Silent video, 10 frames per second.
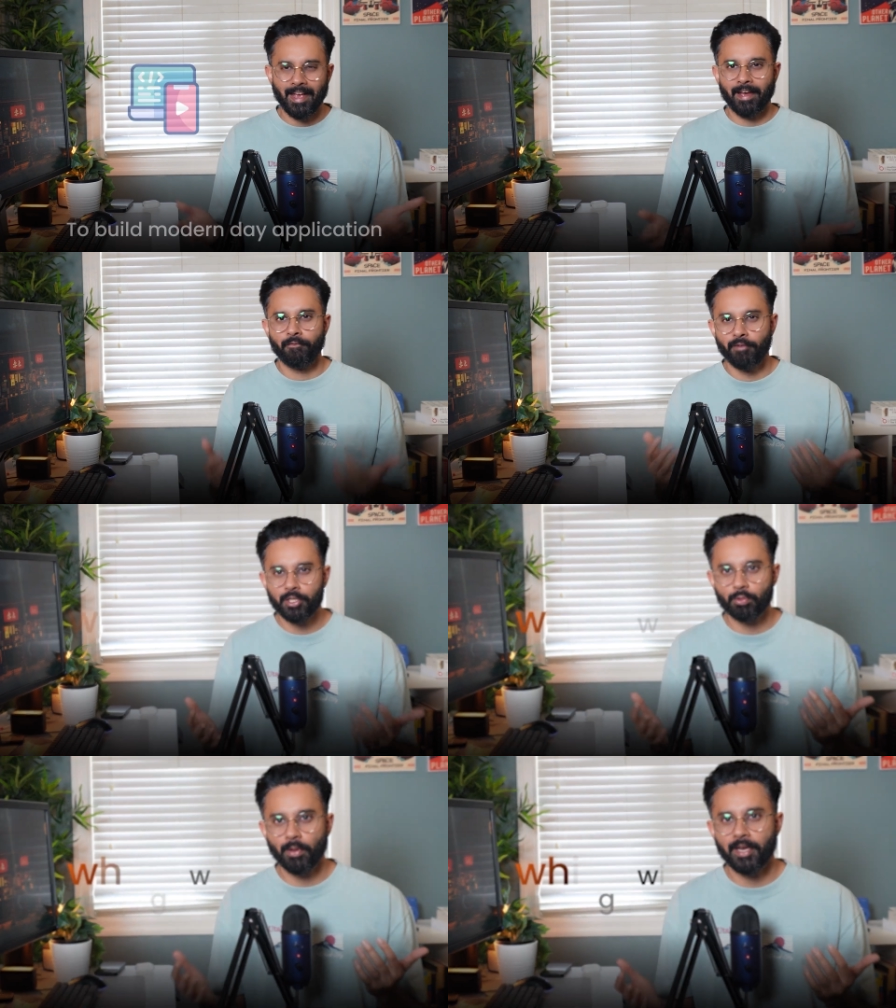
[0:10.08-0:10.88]
and
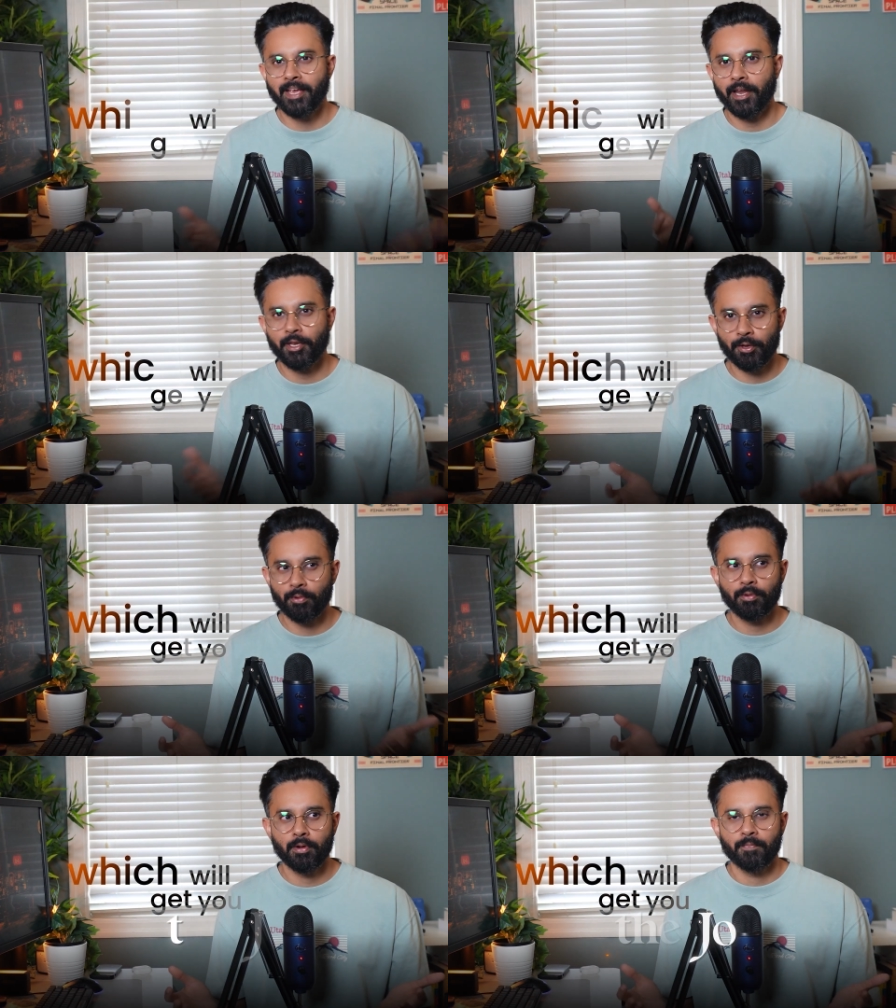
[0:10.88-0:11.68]
which will get
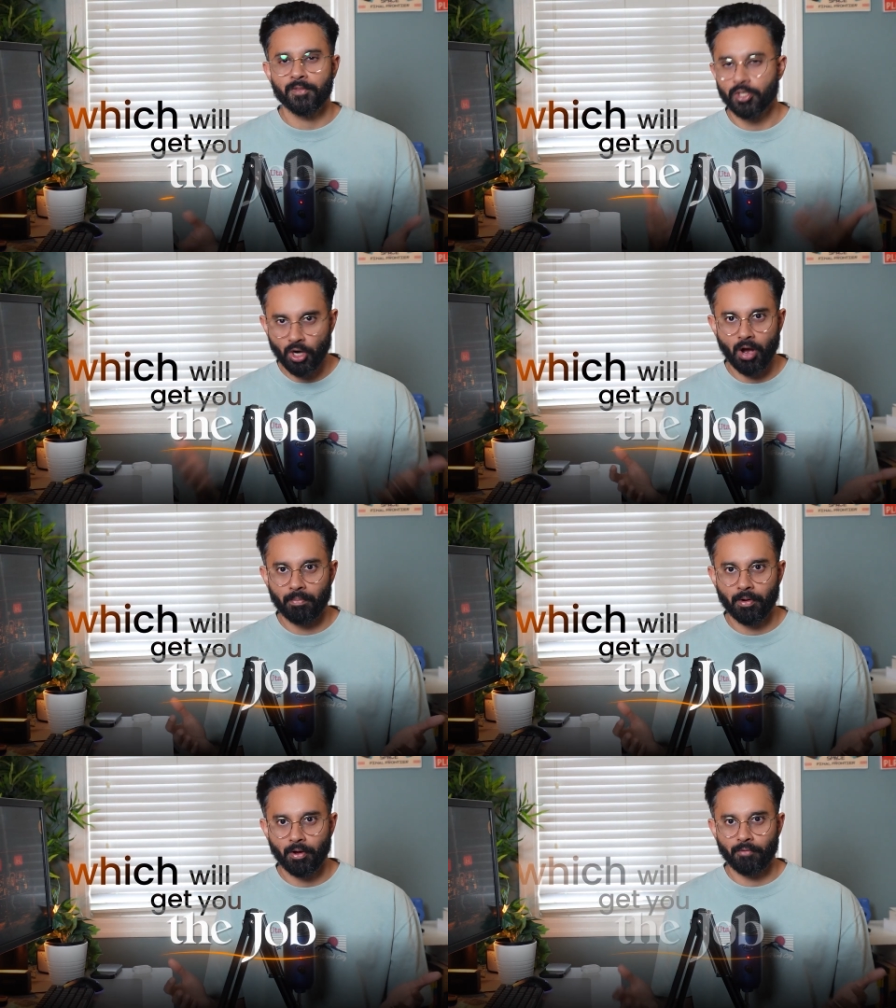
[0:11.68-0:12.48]
you the job
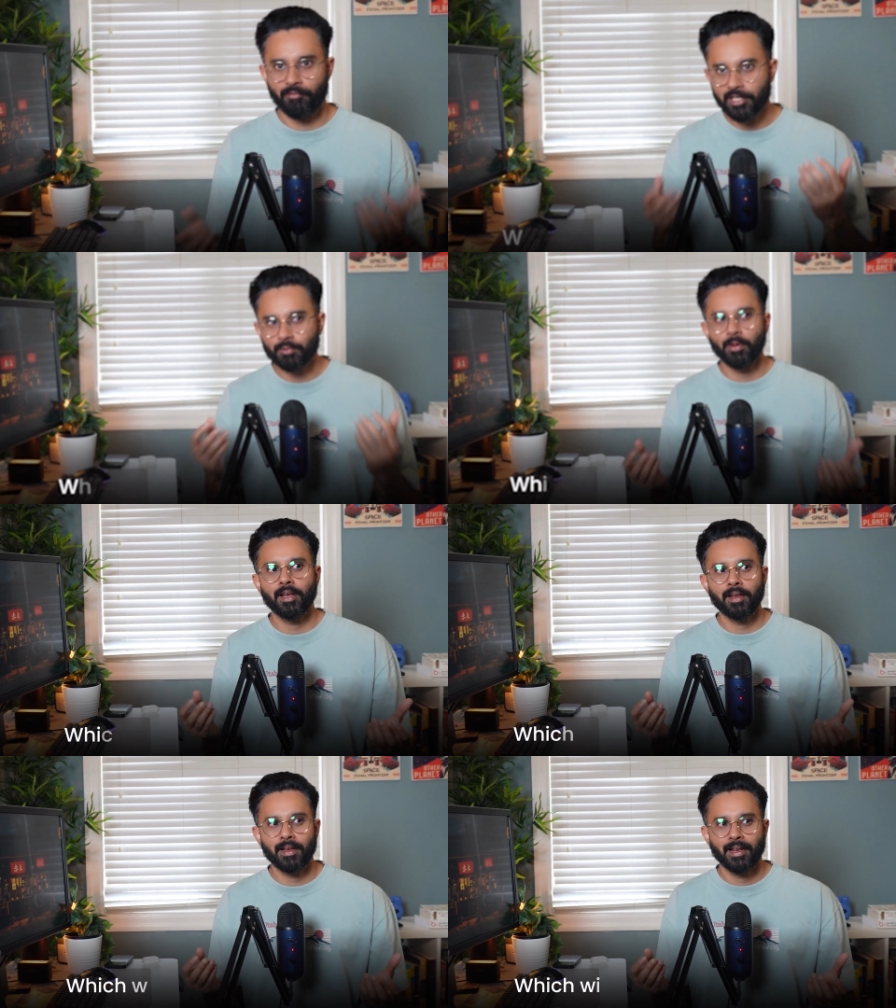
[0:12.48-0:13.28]
or which
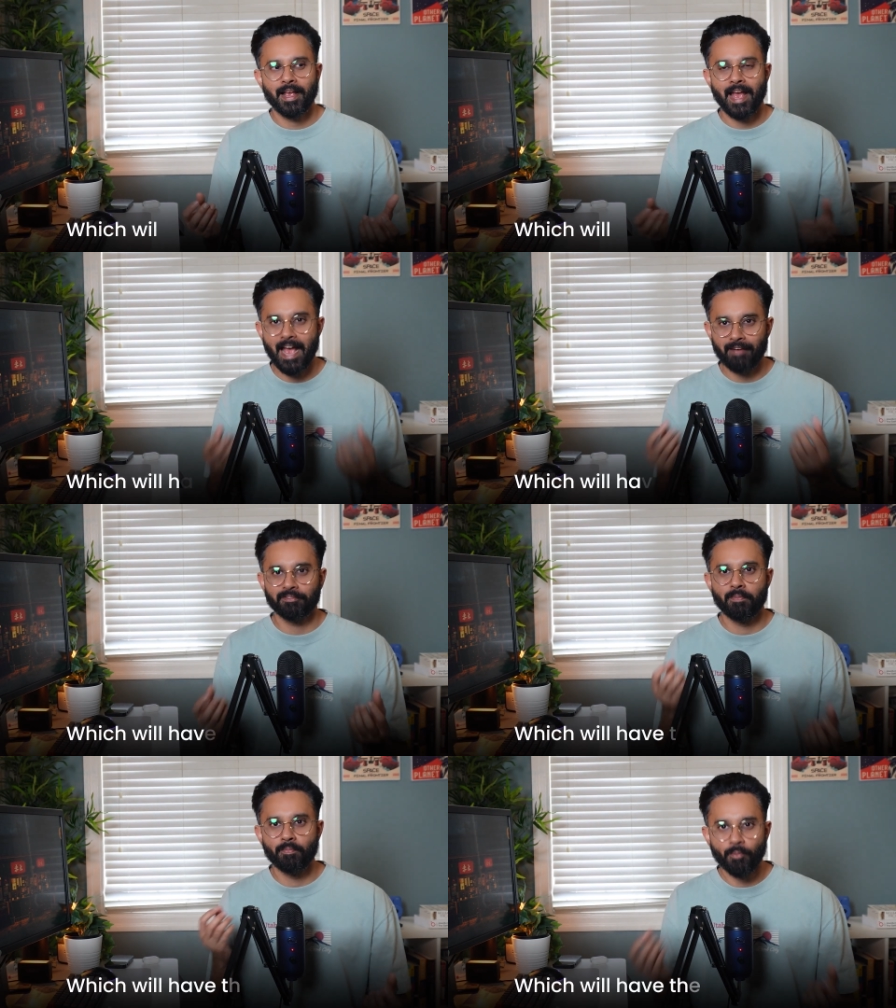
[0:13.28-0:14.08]
will
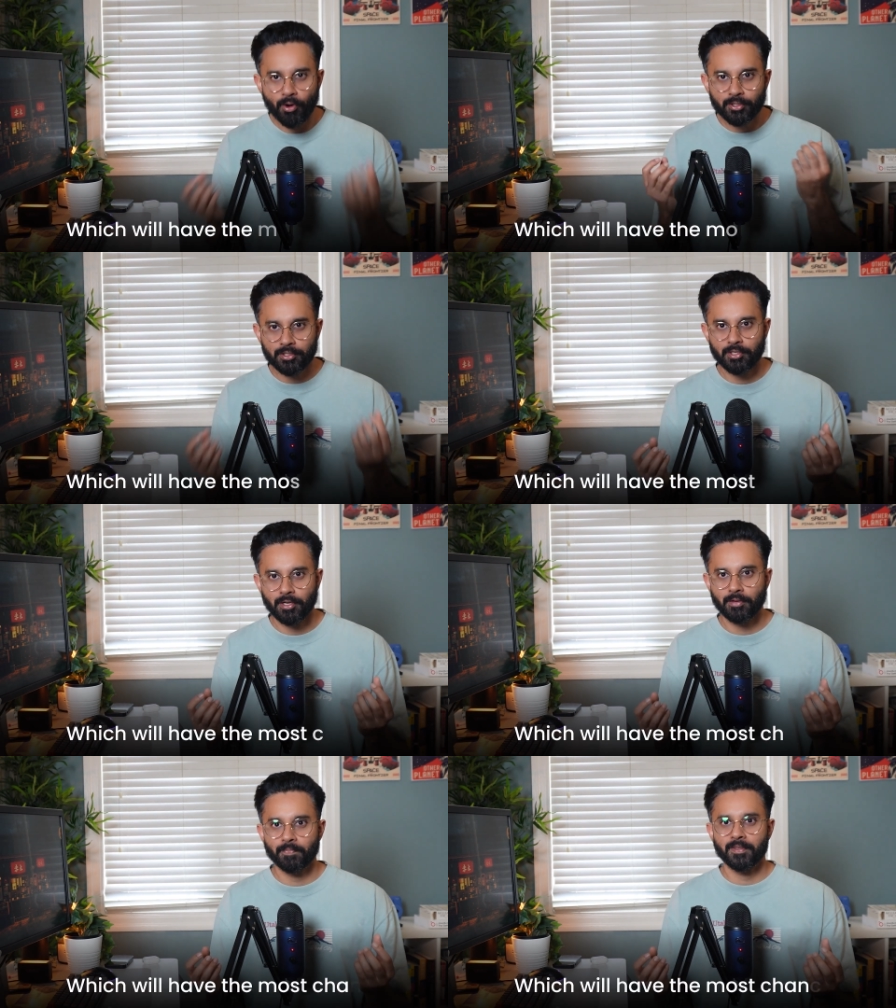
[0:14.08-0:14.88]
have the most
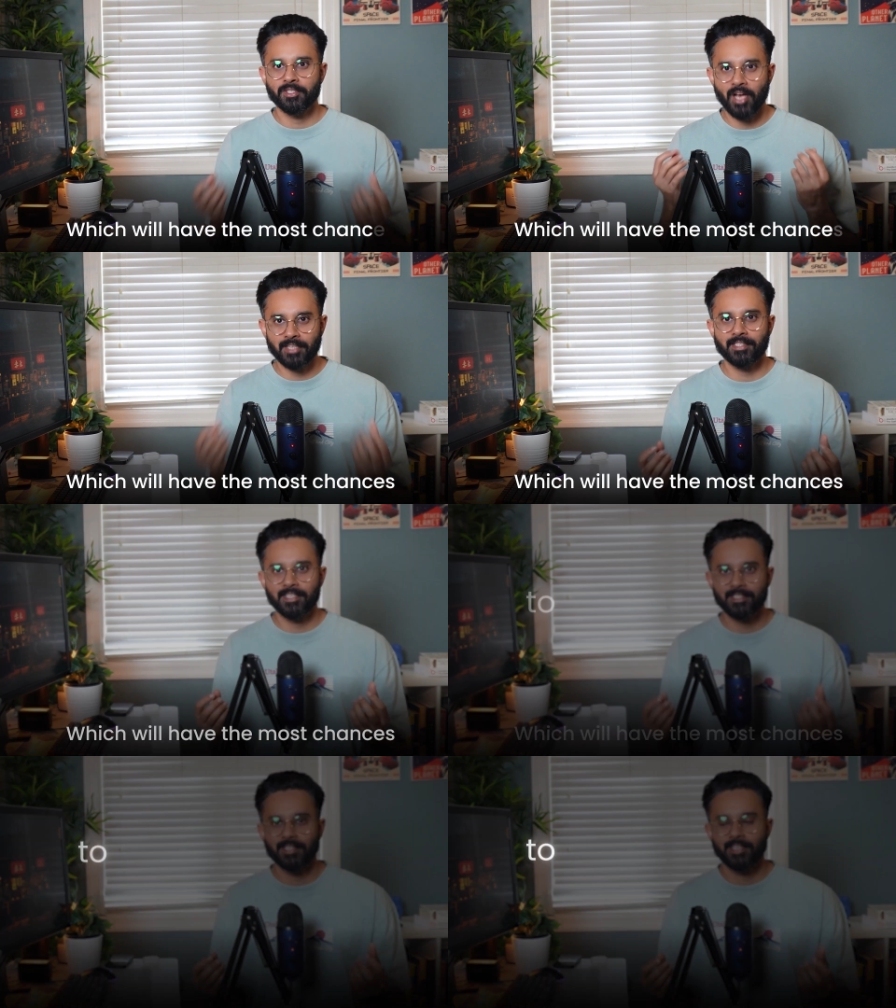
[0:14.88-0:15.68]

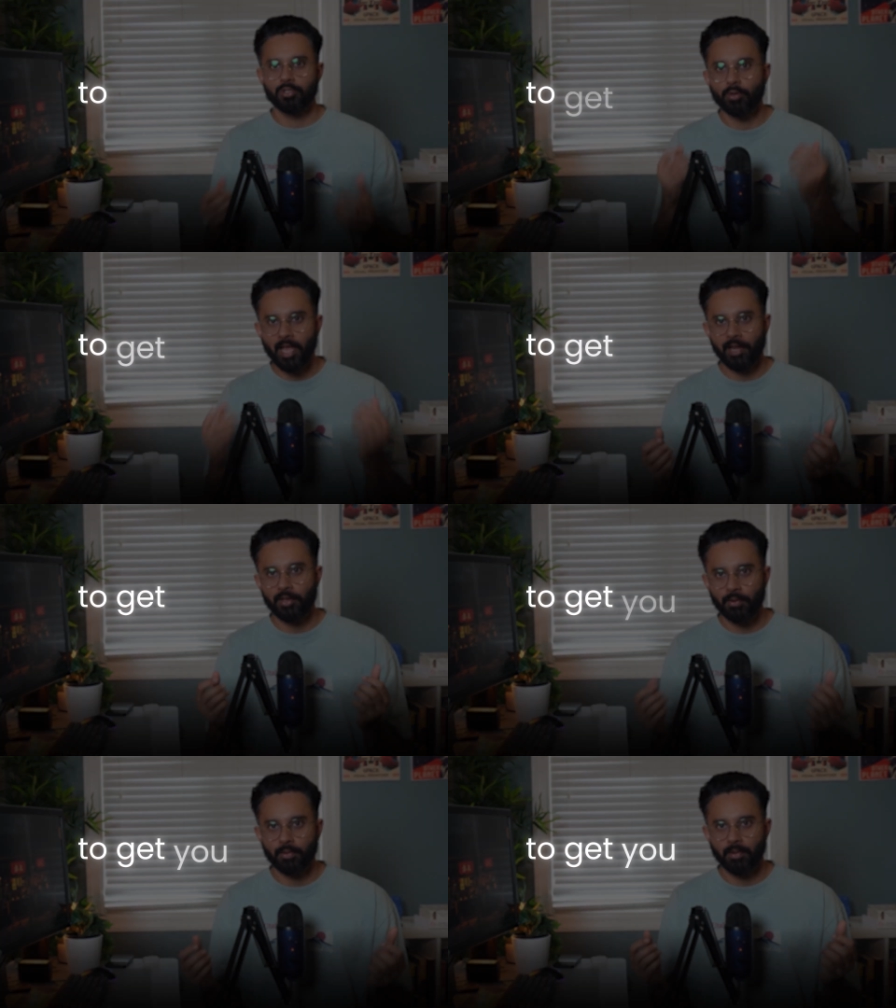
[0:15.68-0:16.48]
chances to get
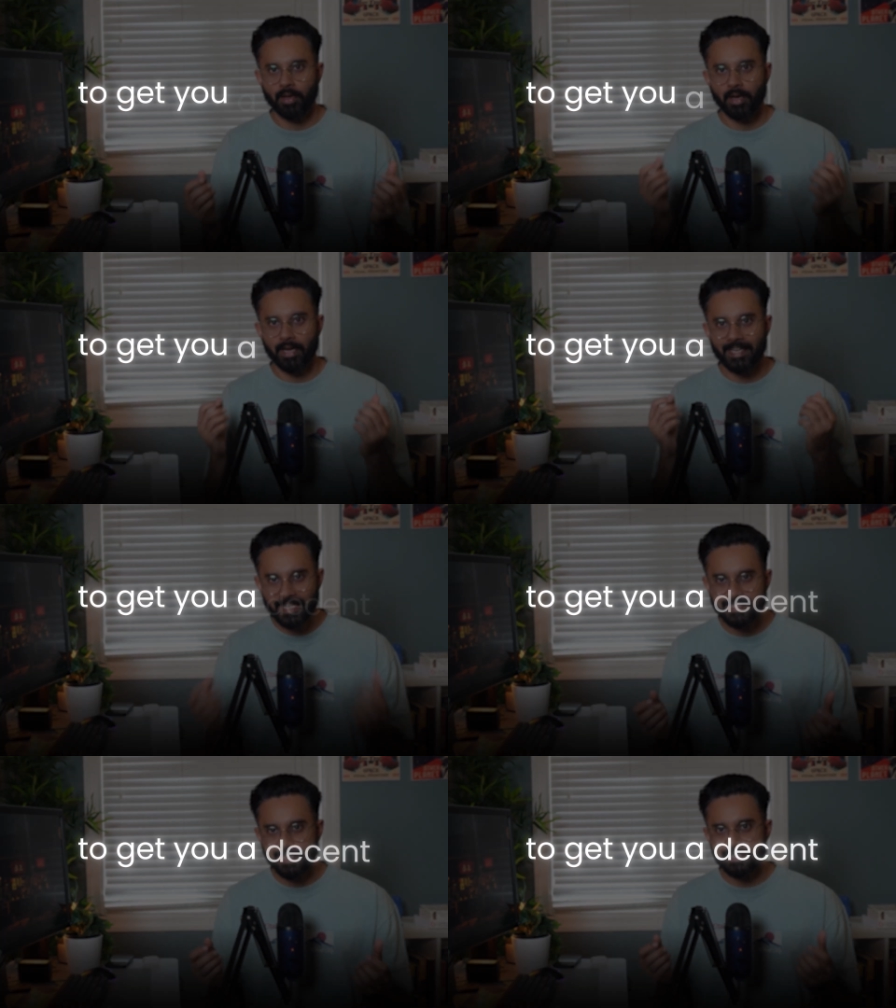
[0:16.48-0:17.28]
you a
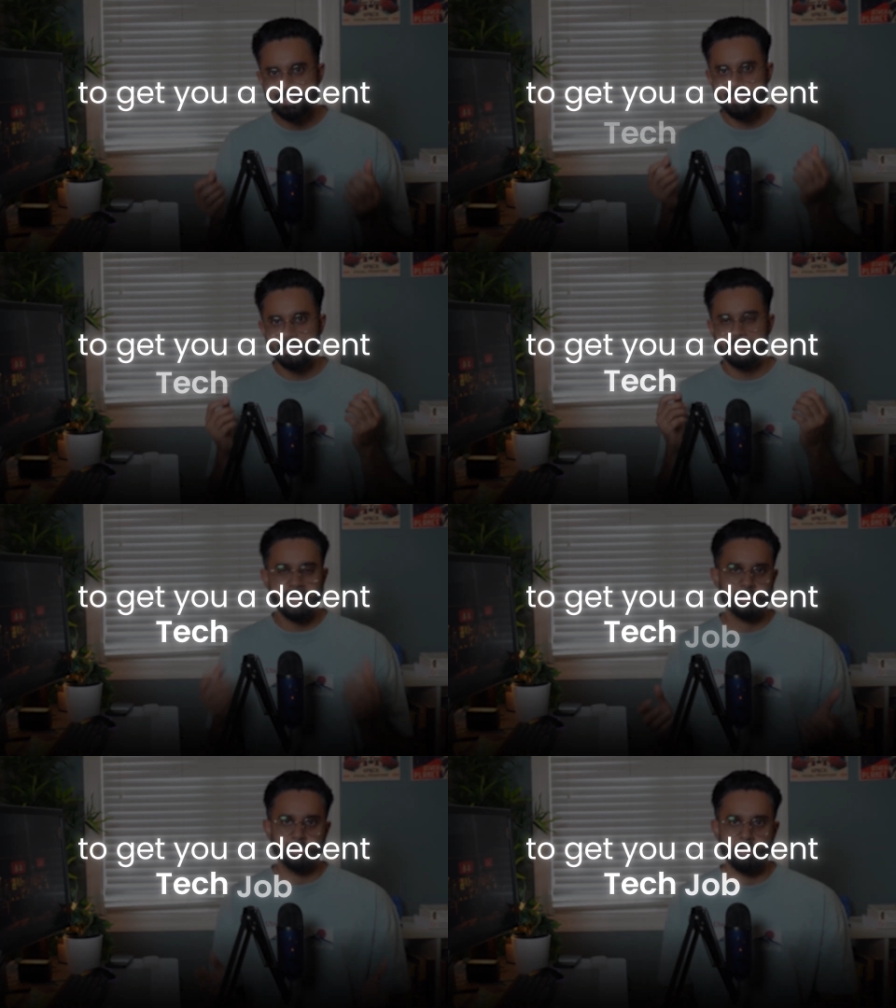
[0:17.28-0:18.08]
decent
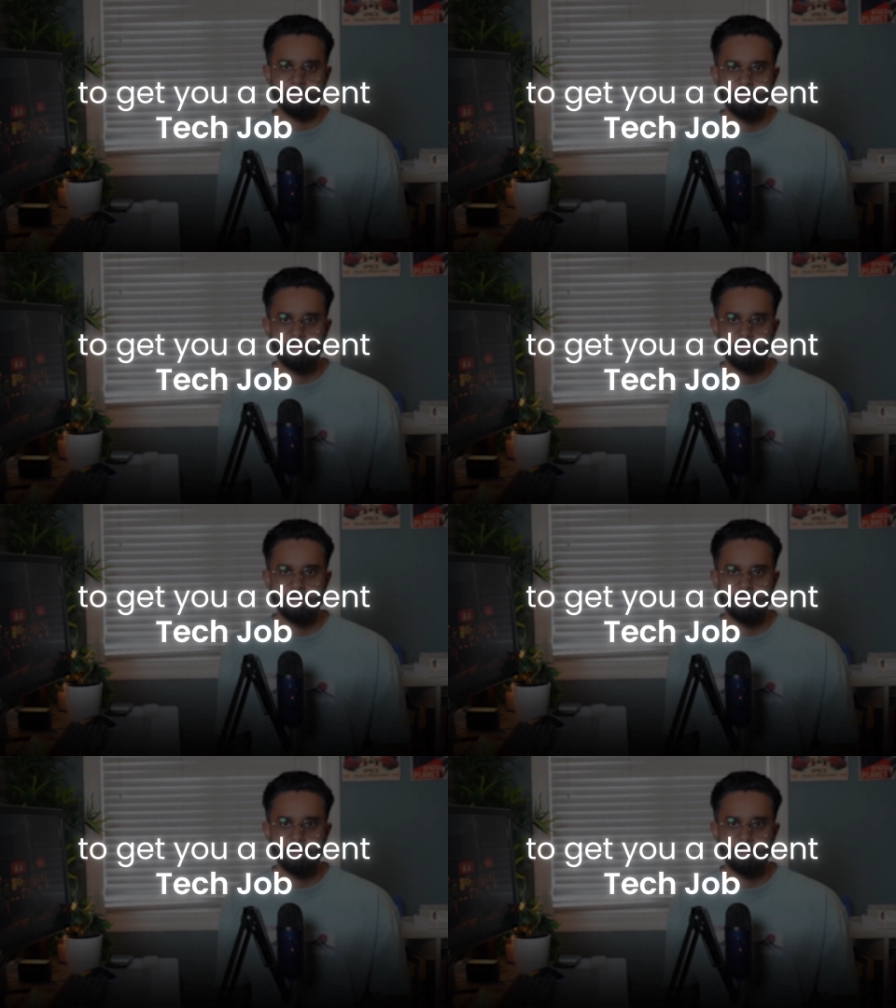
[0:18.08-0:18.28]
tech job.